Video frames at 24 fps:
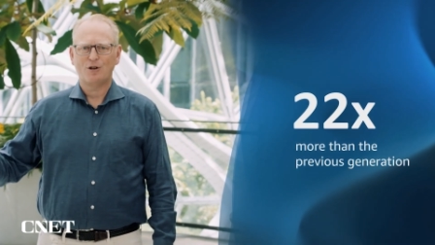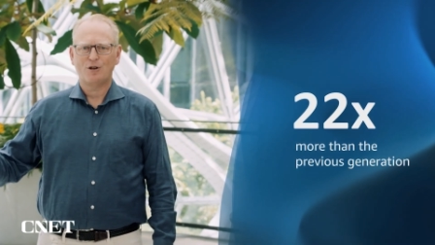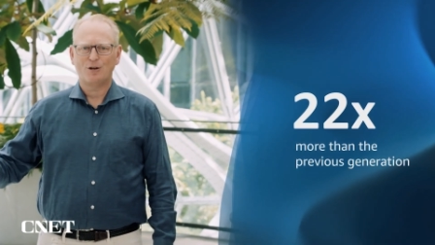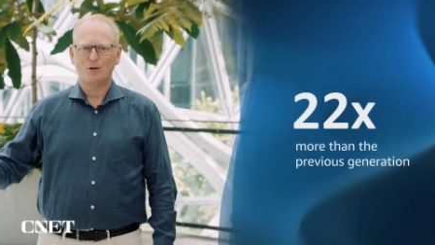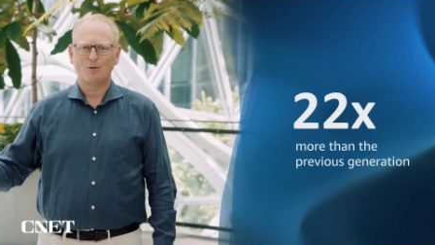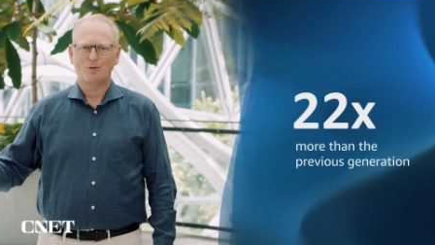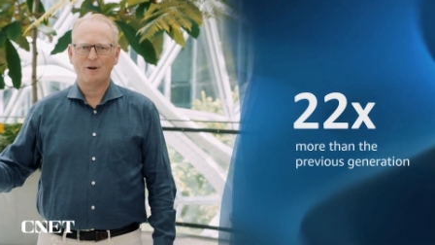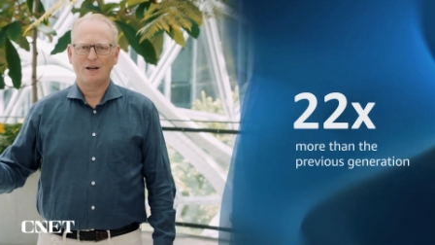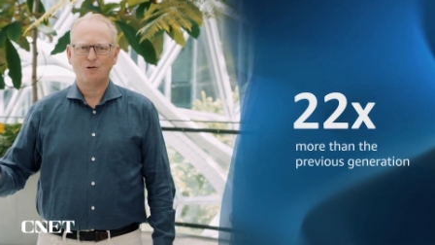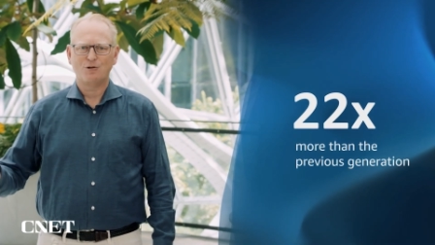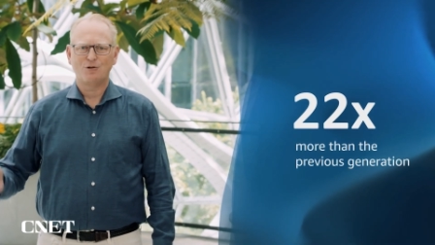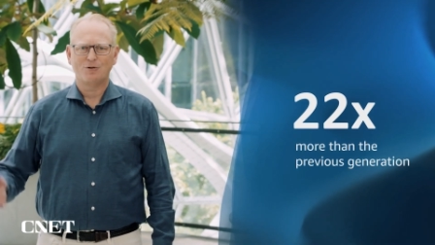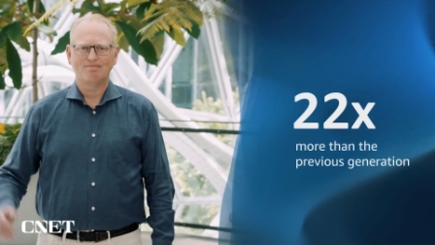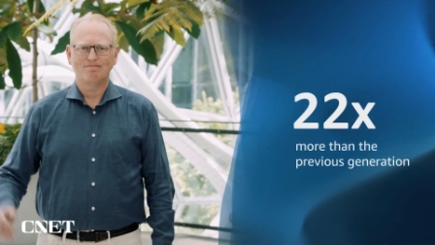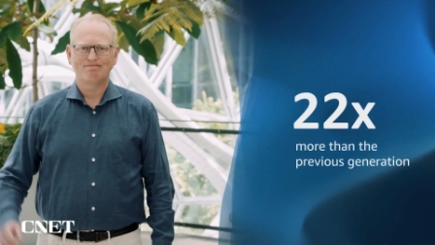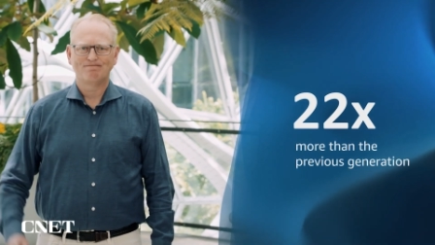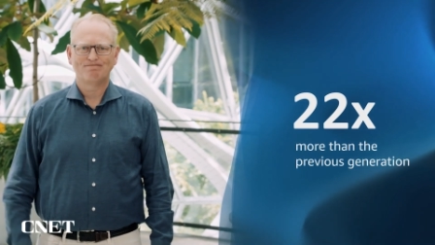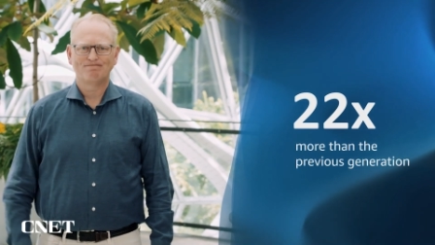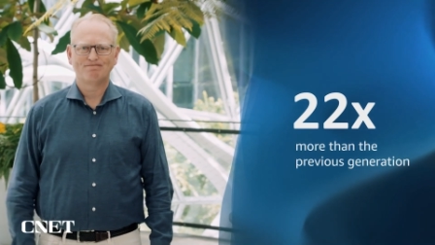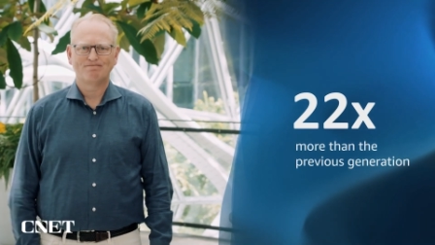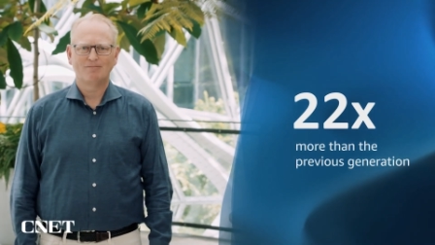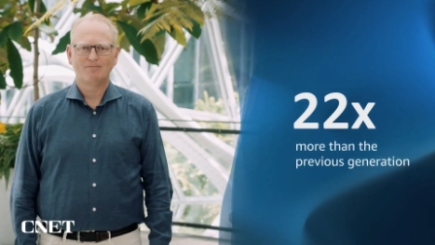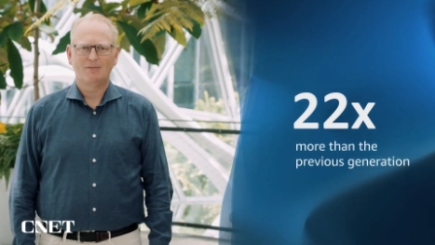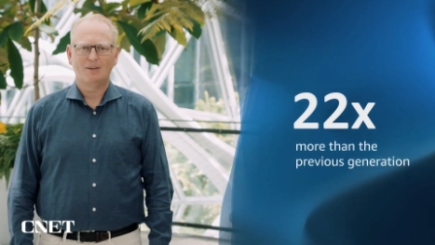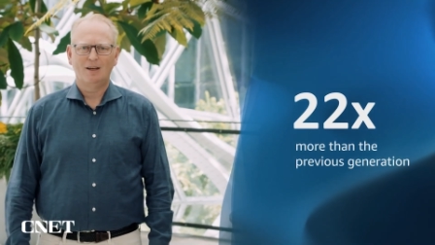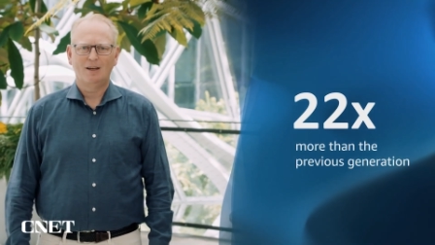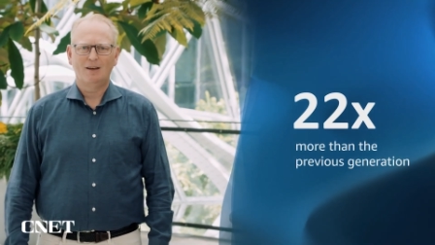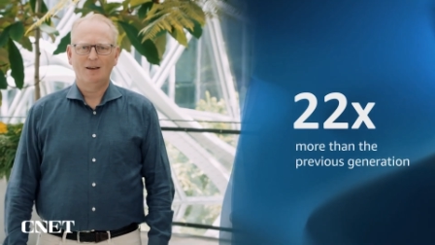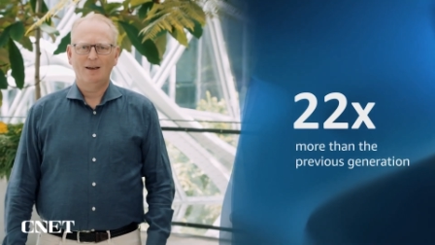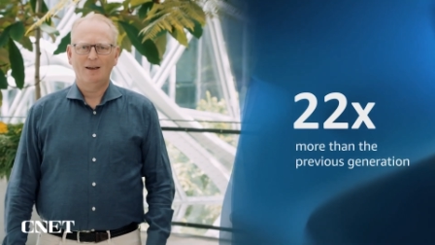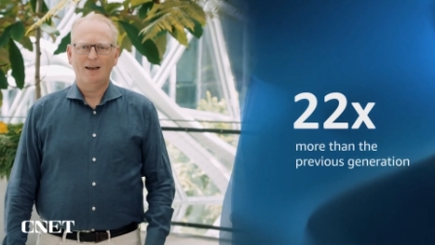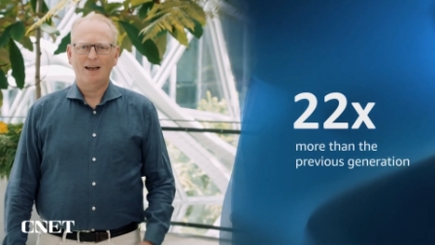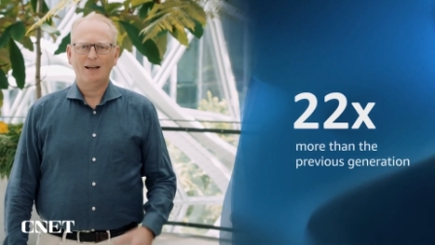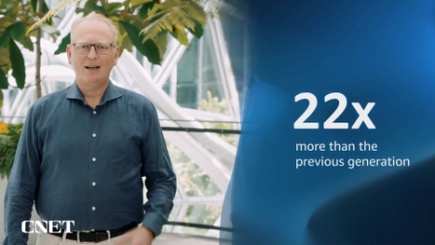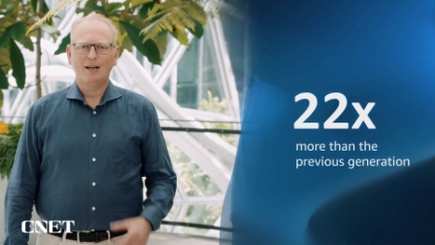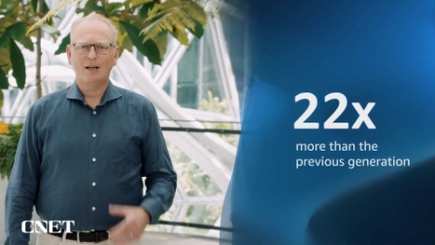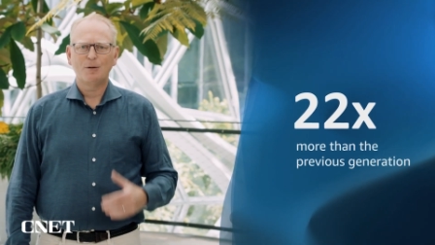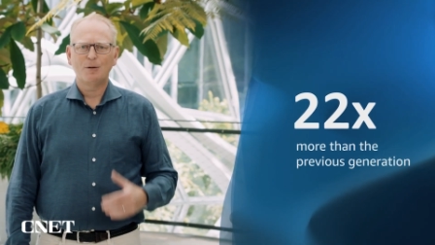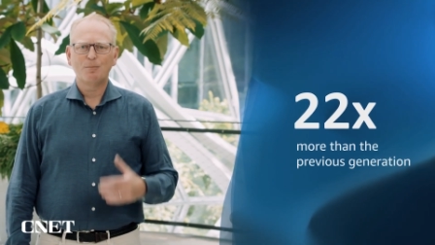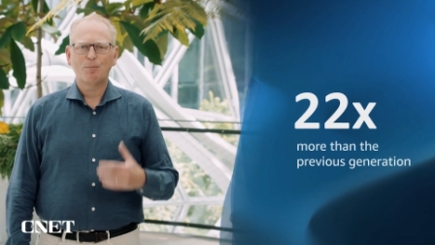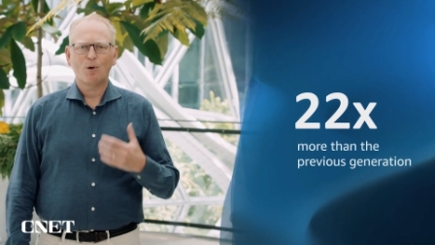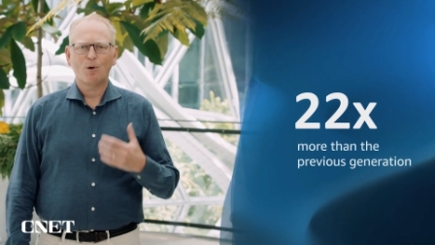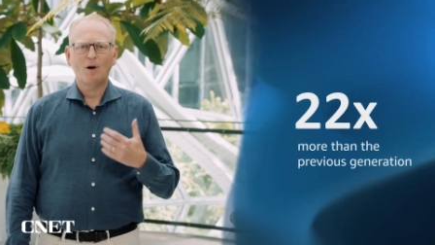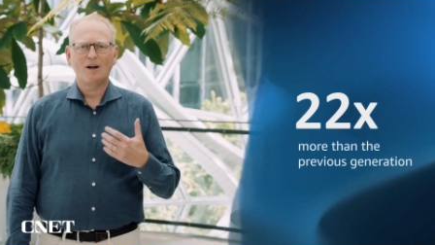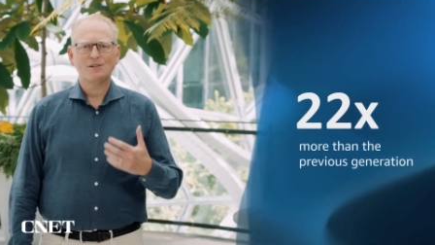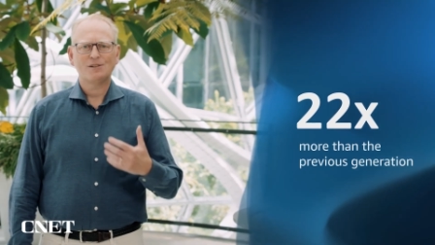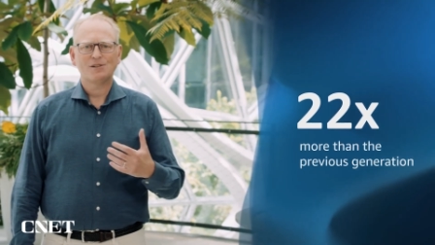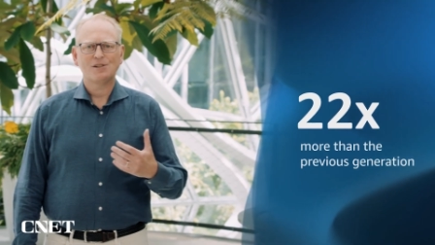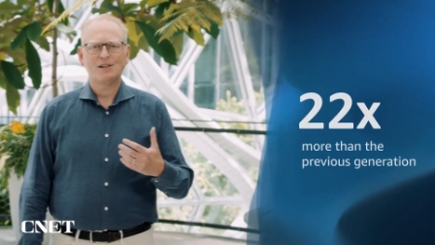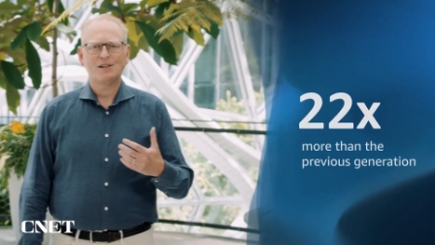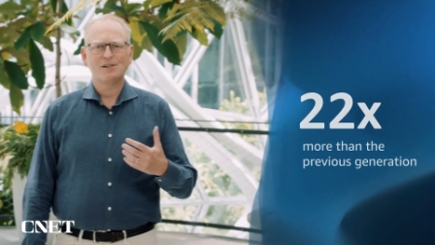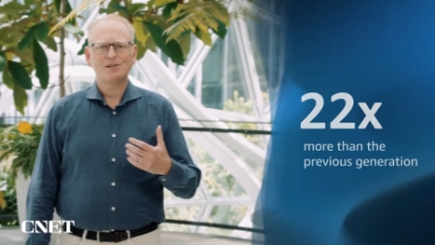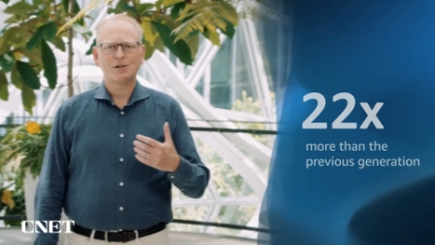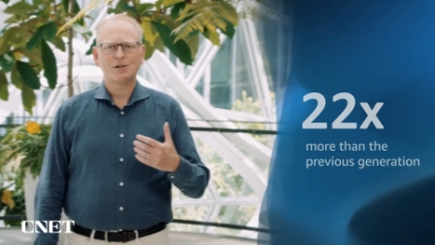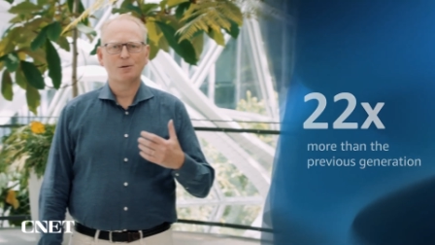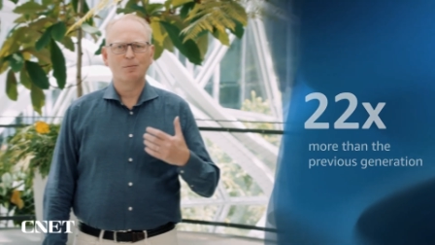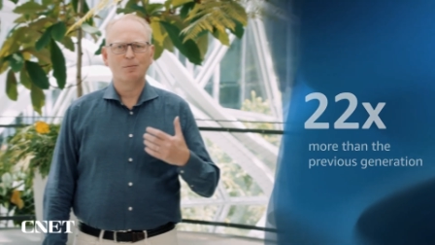generation. And it can process